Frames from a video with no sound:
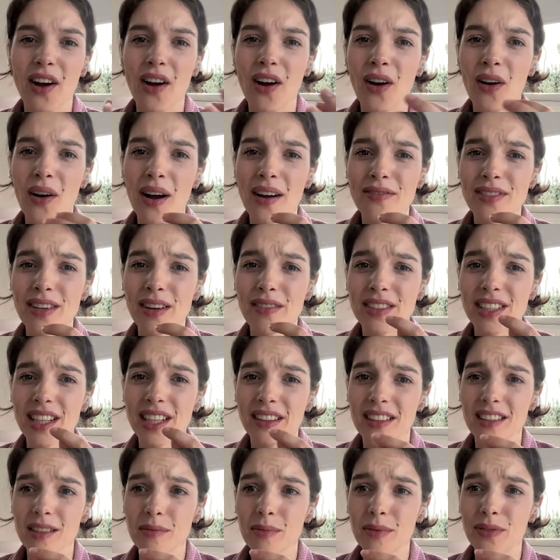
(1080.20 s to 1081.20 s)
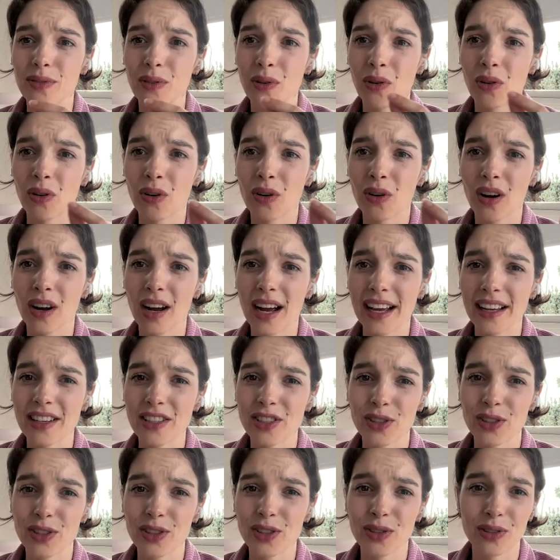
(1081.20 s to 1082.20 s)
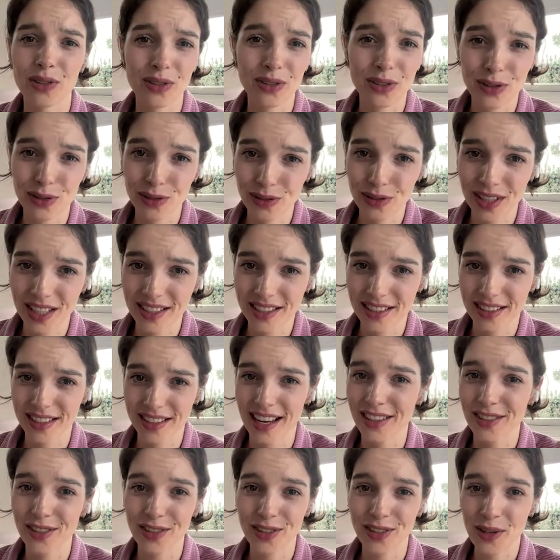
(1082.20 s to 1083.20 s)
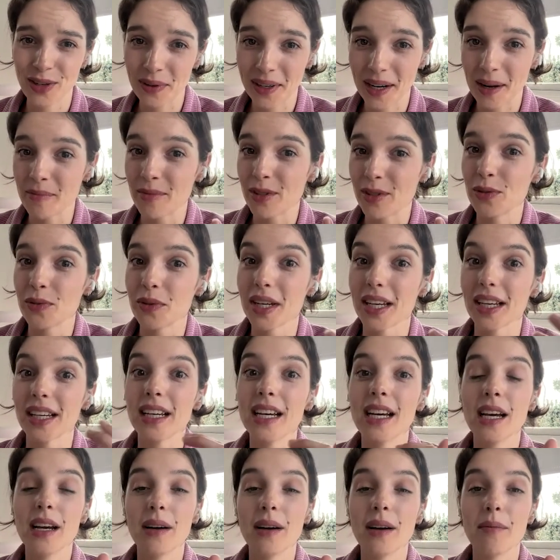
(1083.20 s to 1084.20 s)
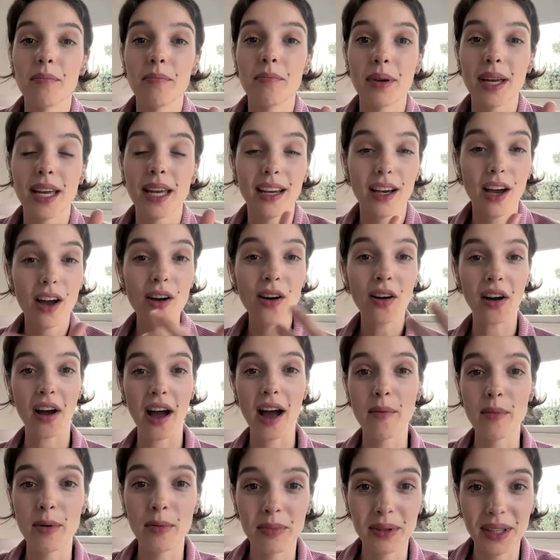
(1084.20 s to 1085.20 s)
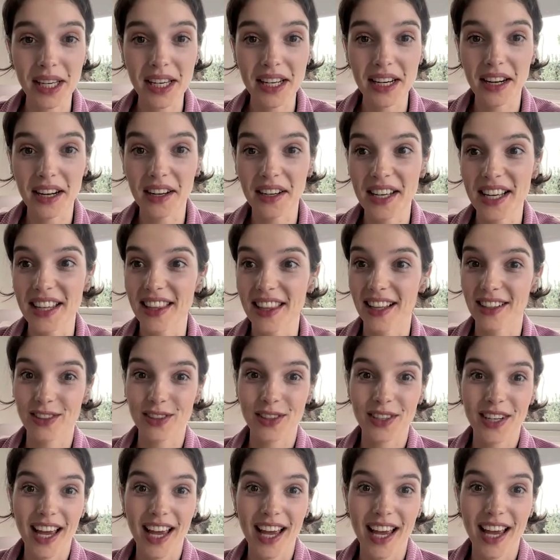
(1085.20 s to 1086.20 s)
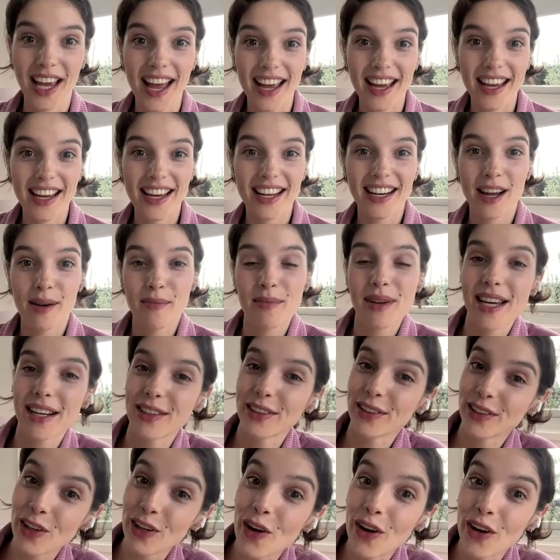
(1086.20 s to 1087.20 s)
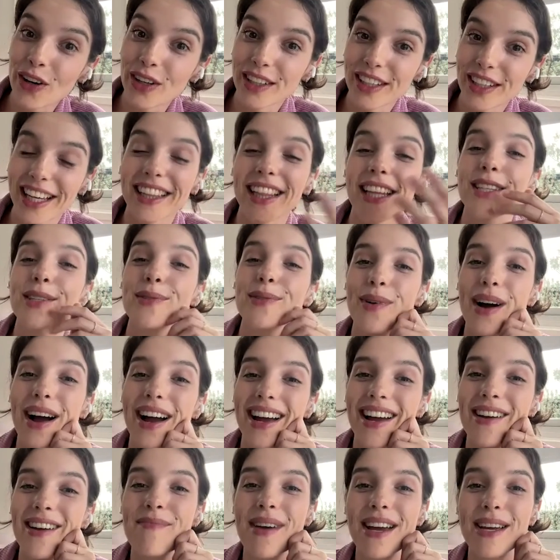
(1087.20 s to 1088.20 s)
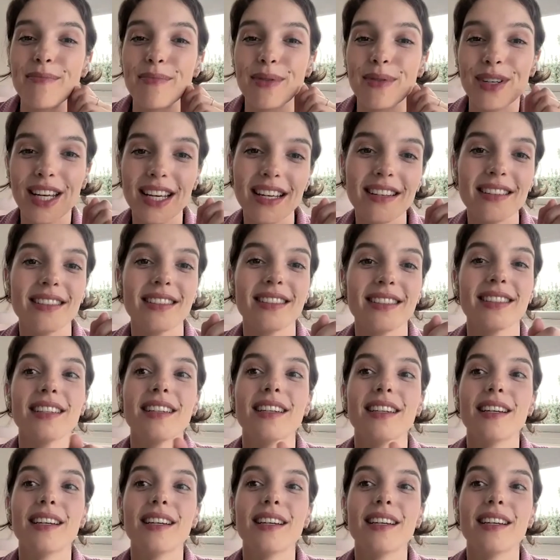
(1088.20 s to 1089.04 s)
oh, I've never done this before, I shouldn't do this, I don't know what I'm doing, being, oh, I'm a beginner and that's okay, and I'm here to learn. Like that's why I made Bernice